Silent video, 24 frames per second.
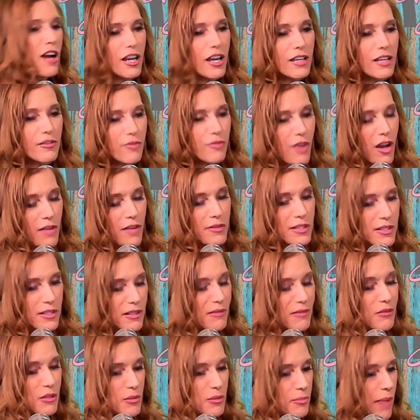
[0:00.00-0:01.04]
if
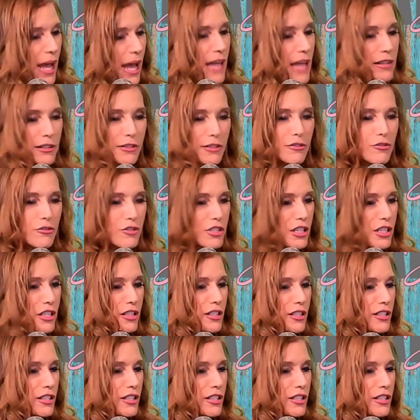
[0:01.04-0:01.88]
it was bad energy,